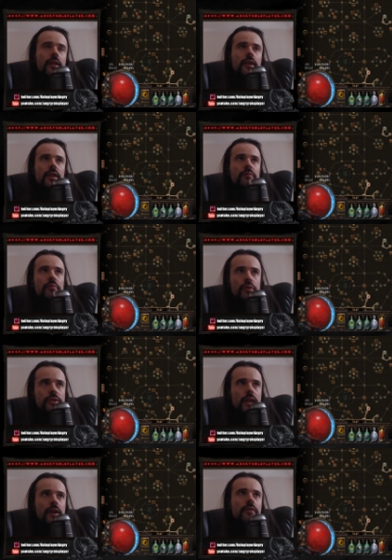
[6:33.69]
It
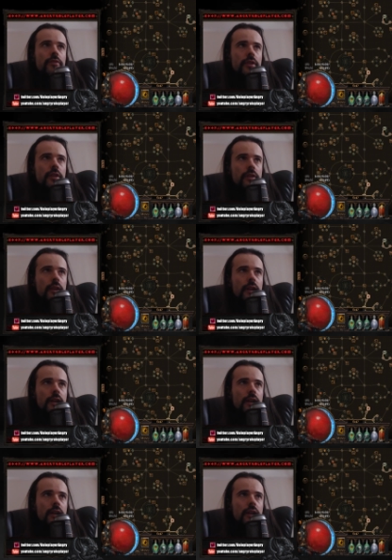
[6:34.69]
boosts everything,
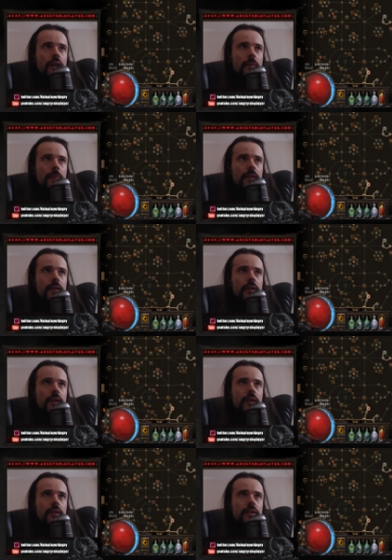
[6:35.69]

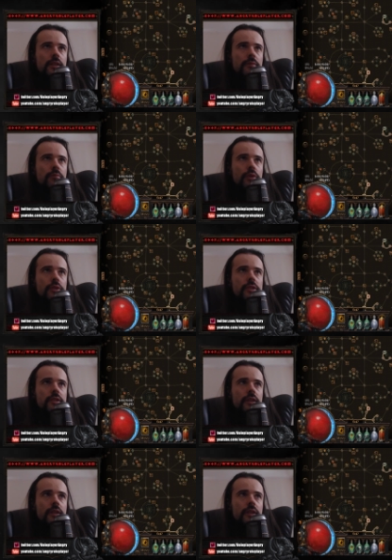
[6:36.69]
it boosts